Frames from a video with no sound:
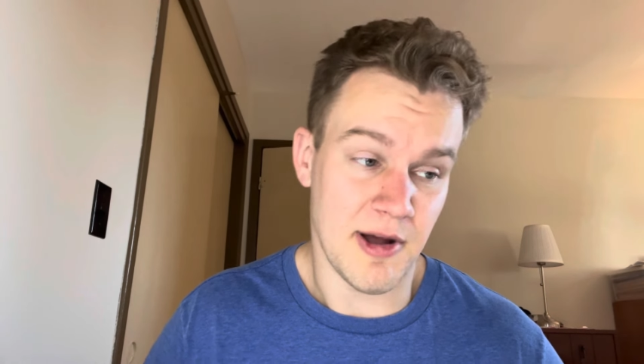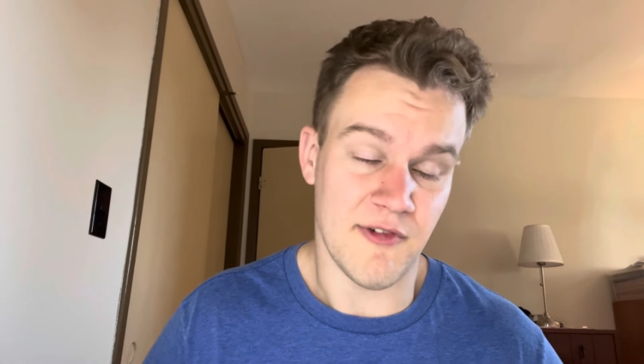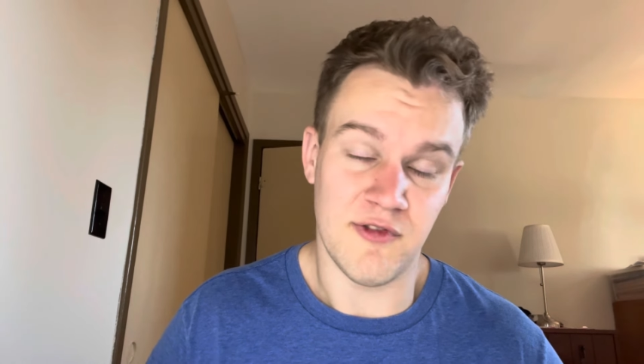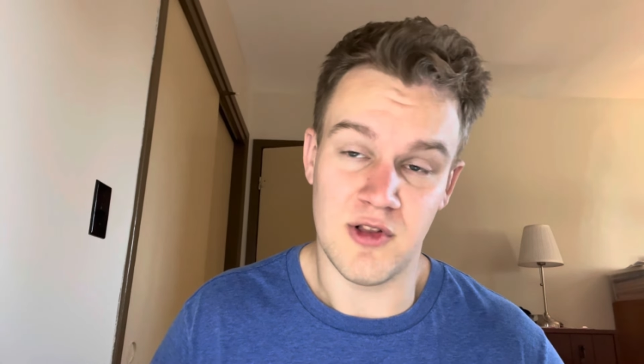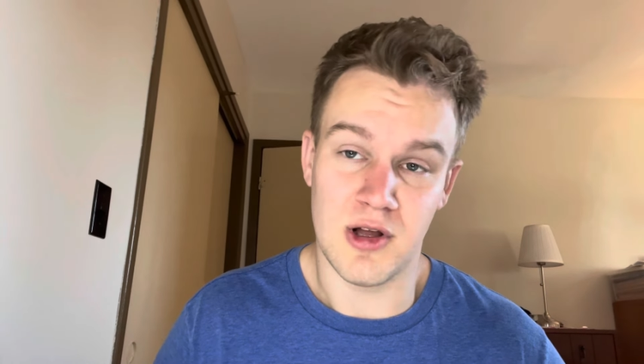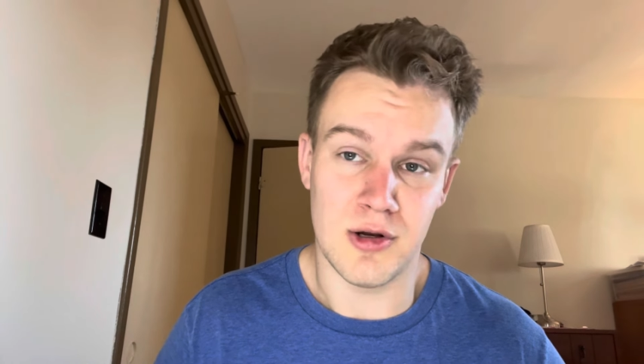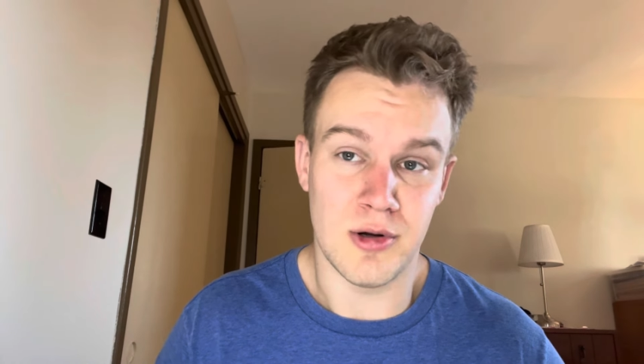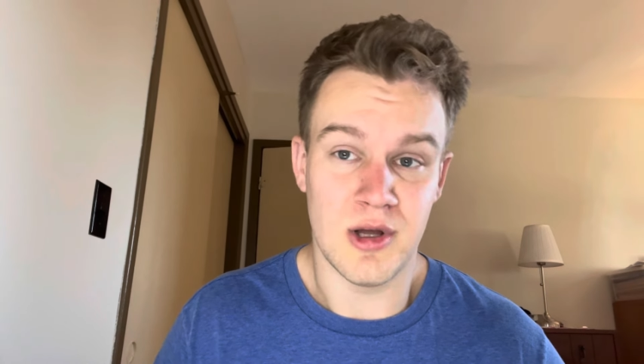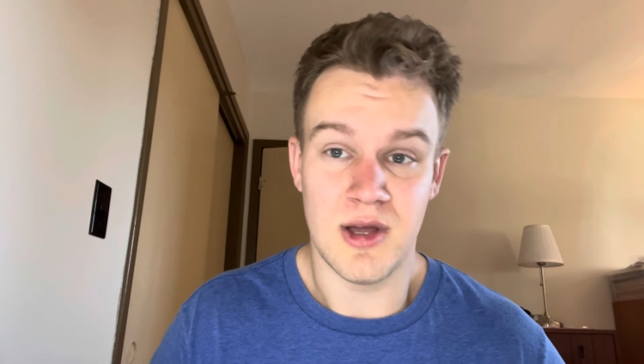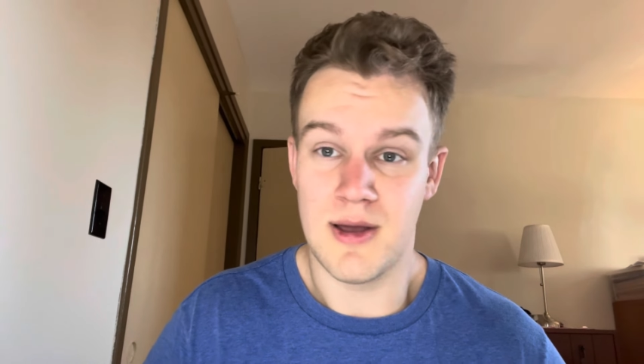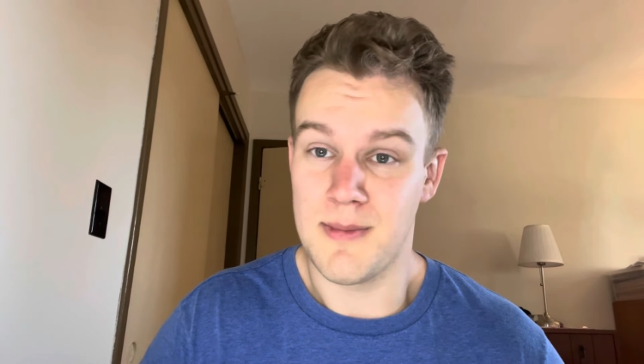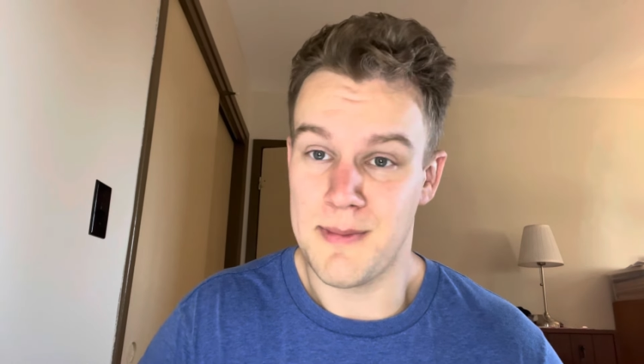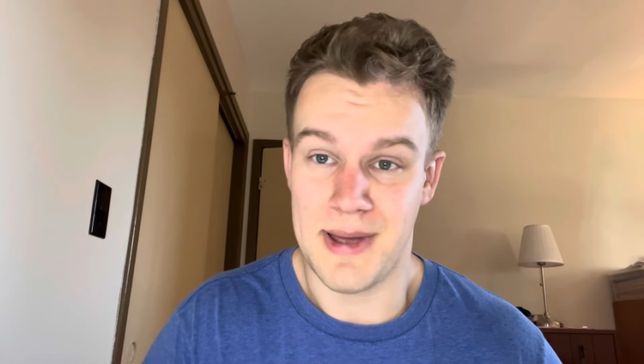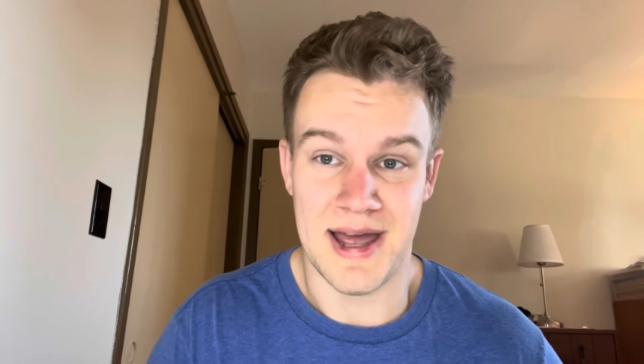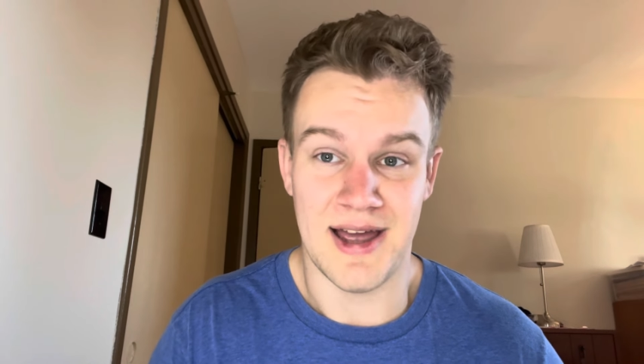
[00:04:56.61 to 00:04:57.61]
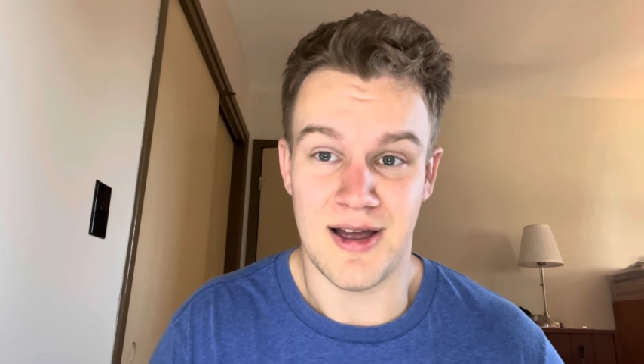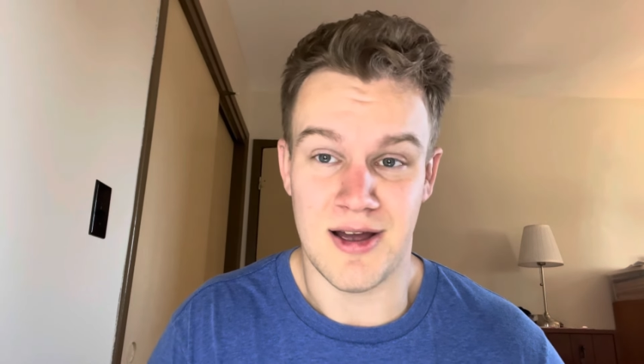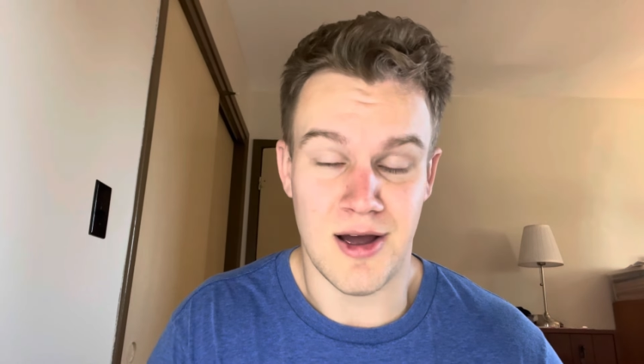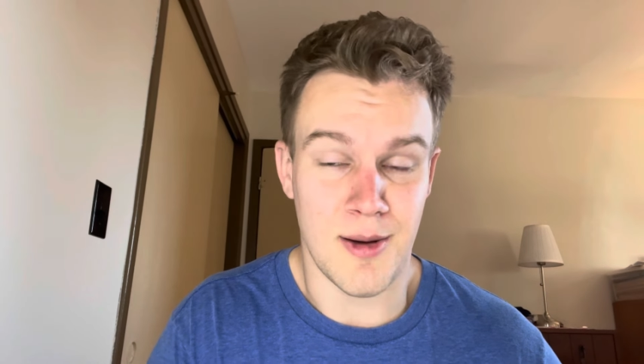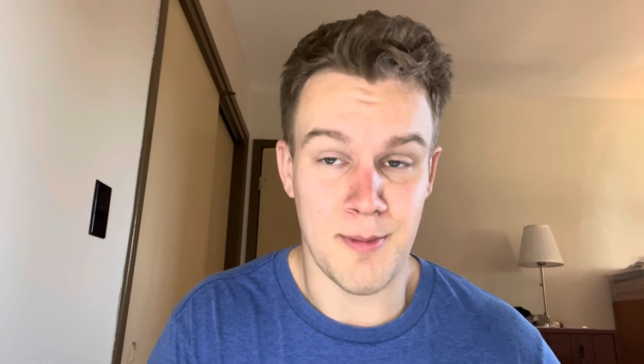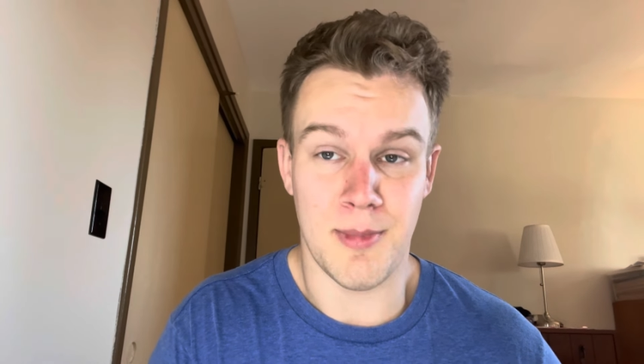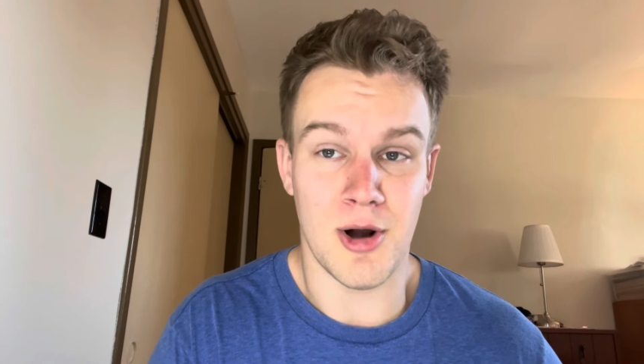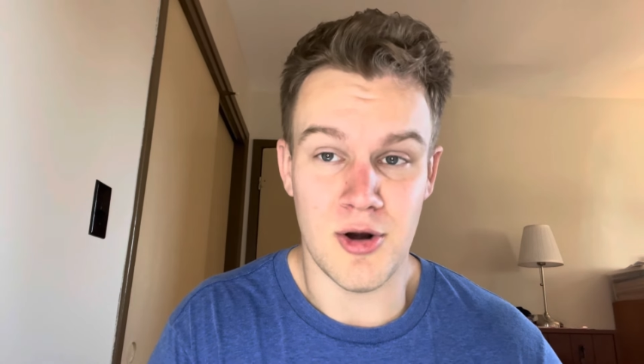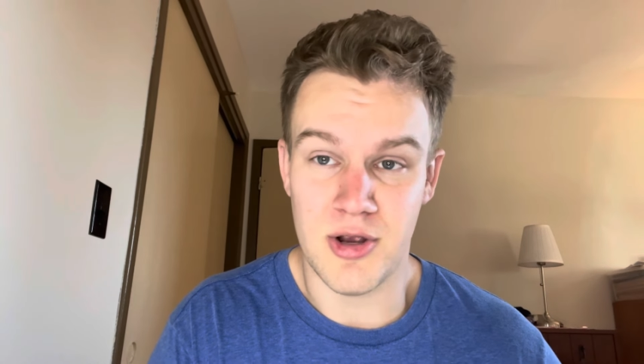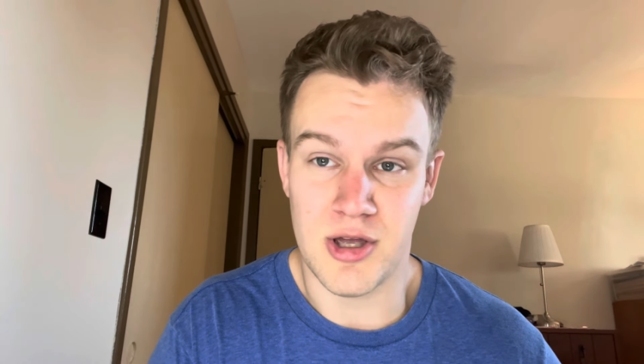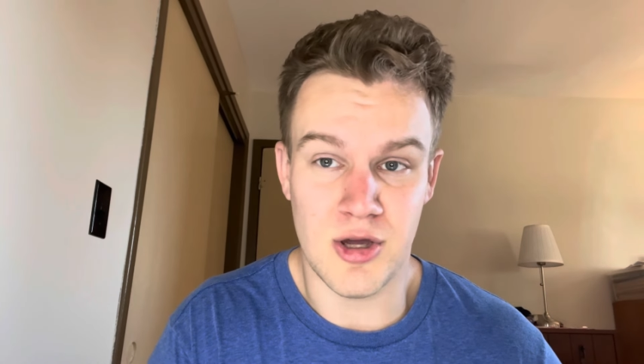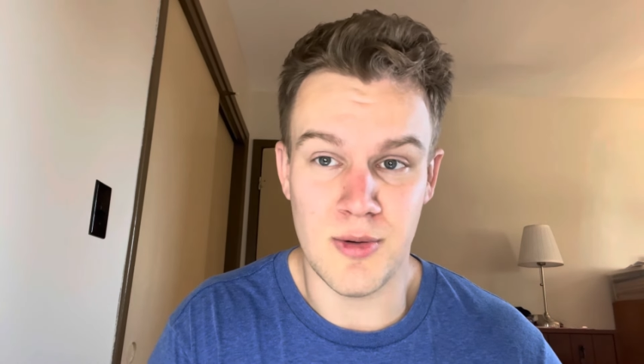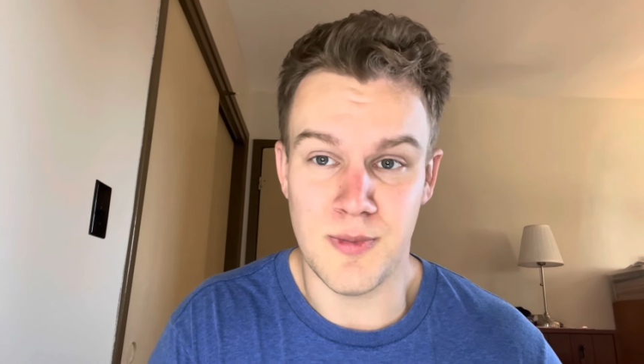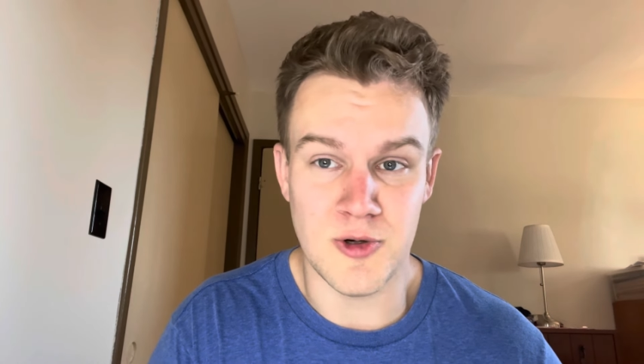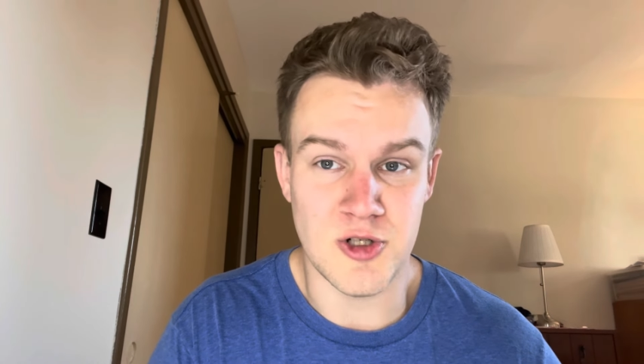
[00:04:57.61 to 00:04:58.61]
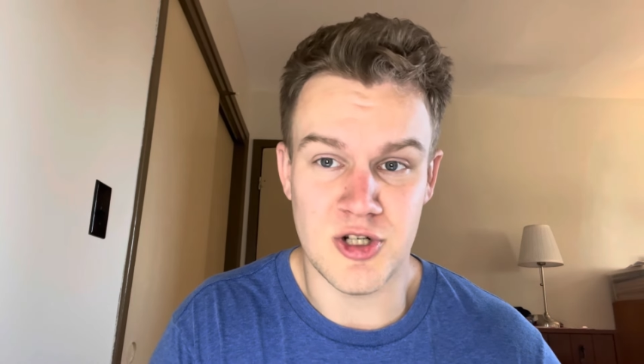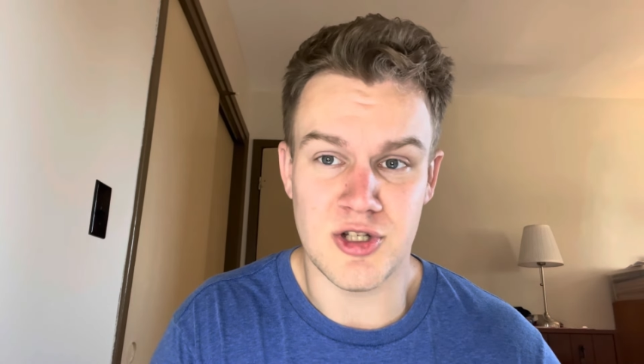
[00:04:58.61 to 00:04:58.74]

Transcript: Buffalo paying Amari Cooper